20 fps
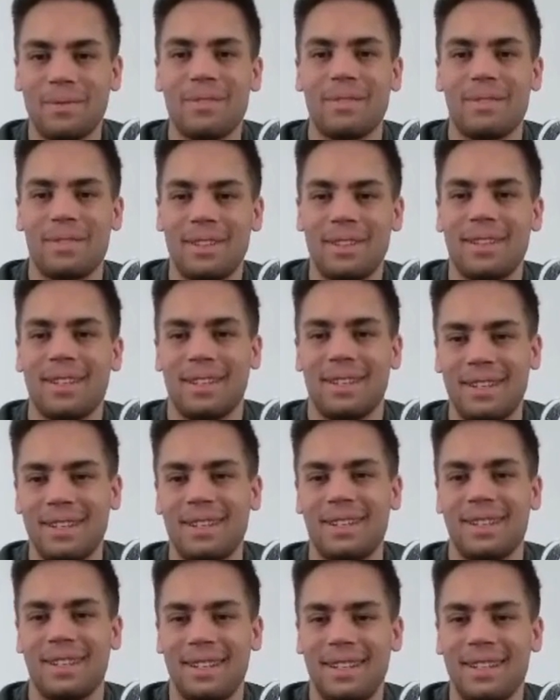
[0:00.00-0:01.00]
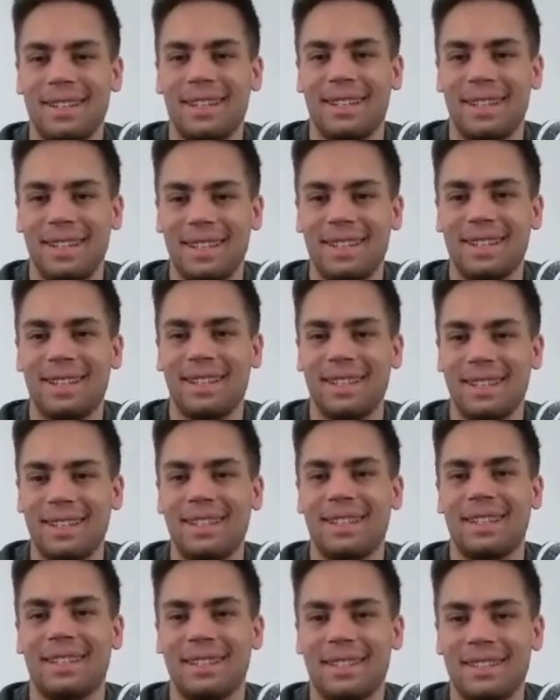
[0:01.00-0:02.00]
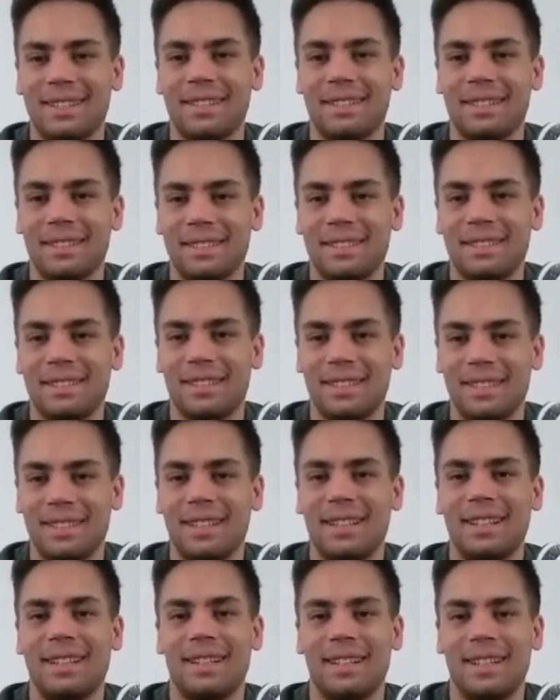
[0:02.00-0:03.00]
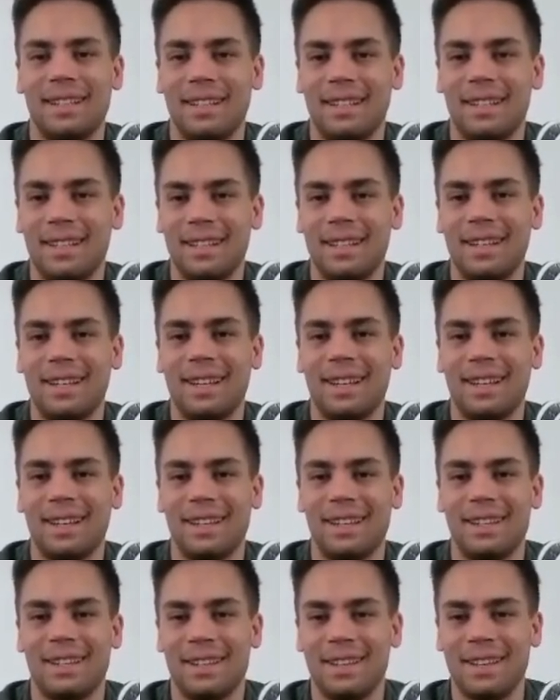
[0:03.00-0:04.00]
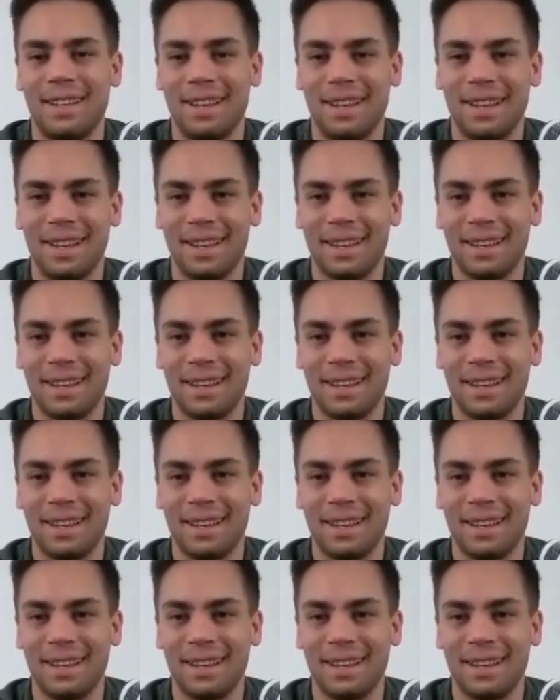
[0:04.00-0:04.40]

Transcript: This person isn't speaking.